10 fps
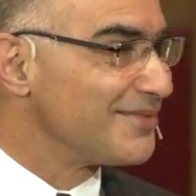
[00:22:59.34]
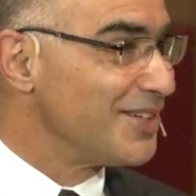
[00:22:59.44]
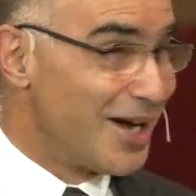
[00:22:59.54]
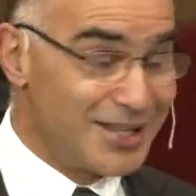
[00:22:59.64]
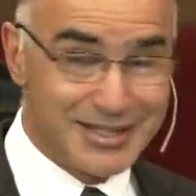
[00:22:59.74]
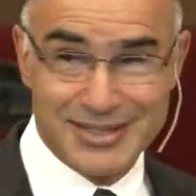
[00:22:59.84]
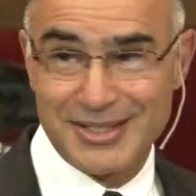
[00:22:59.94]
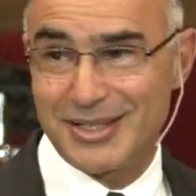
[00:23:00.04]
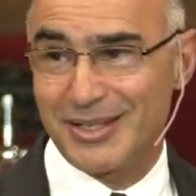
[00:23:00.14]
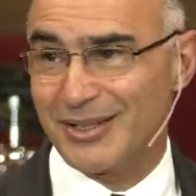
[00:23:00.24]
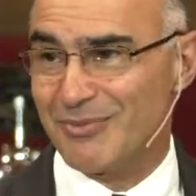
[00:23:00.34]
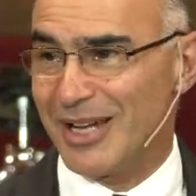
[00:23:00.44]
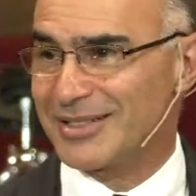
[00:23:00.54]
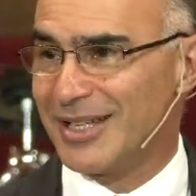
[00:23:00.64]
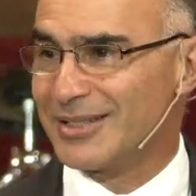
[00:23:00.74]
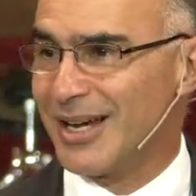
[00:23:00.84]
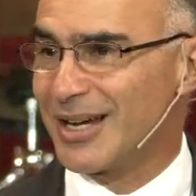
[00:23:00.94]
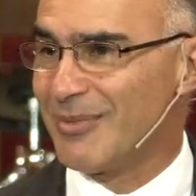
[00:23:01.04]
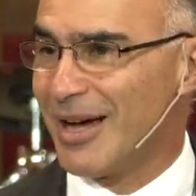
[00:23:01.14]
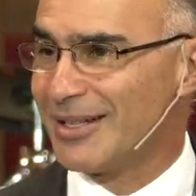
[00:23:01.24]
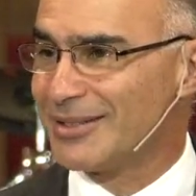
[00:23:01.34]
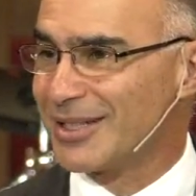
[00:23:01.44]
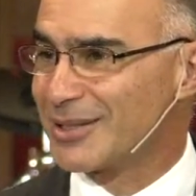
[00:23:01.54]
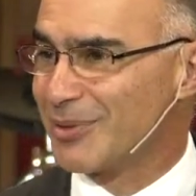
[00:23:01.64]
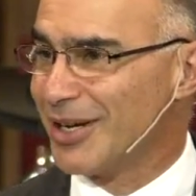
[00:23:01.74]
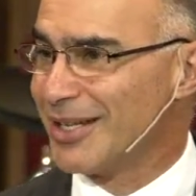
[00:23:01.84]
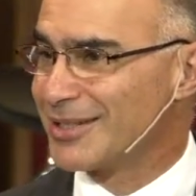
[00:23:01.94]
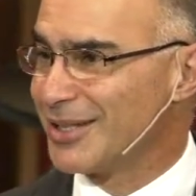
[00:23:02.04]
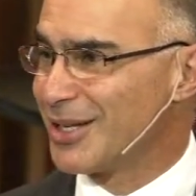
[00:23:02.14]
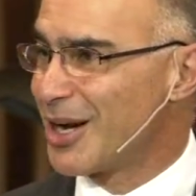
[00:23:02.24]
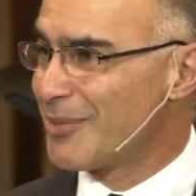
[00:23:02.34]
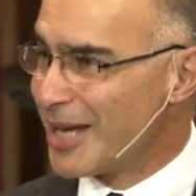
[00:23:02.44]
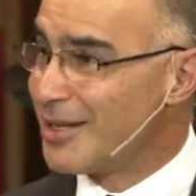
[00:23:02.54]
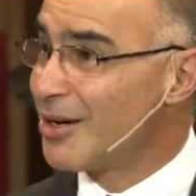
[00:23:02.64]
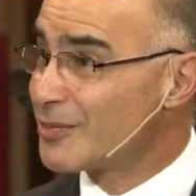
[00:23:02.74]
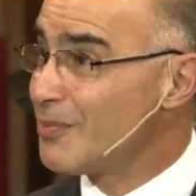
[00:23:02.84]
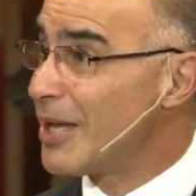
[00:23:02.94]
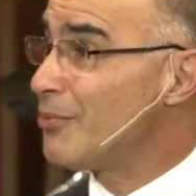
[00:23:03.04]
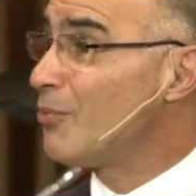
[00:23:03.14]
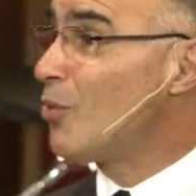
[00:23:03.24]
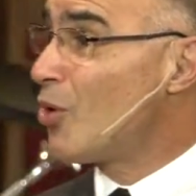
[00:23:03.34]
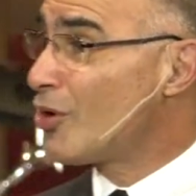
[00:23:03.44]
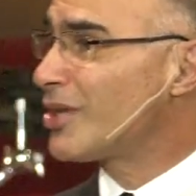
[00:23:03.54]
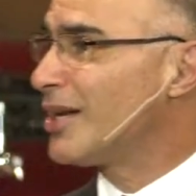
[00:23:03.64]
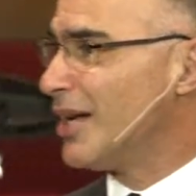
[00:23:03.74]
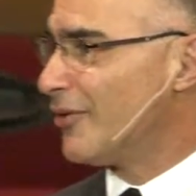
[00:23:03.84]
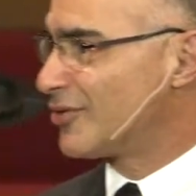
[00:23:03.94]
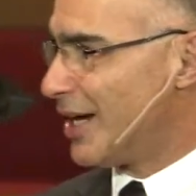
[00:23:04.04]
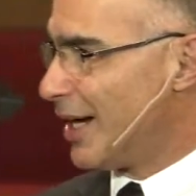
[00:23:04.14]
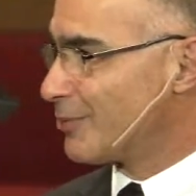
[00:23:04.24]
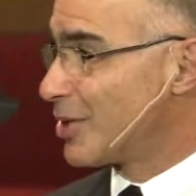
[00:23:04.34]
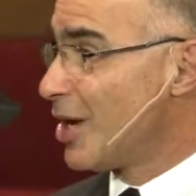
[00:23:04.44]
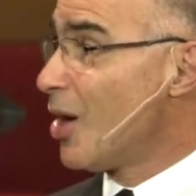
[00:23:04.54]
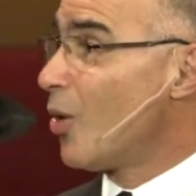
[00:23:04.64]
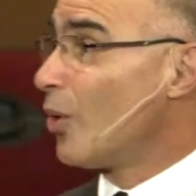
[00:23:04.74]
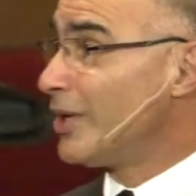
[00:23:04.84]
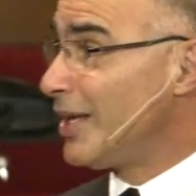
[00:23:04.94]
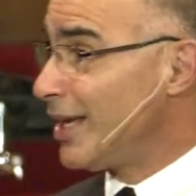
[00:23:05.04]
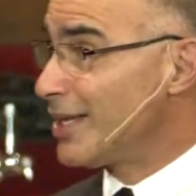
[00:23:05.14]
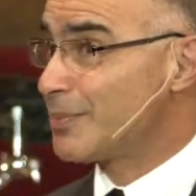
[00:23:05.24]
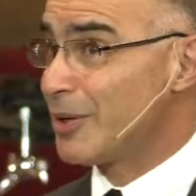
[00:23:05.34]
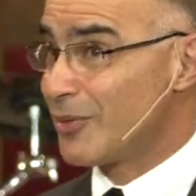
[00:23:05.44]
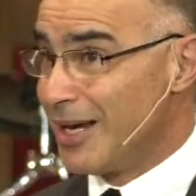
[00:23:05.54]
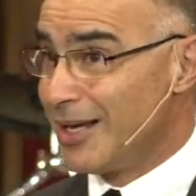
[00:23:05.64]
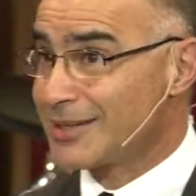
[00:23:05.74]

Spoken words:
You know, I listened to my son talk about his experience in the Army, and there's been more than enough times when he has been ready to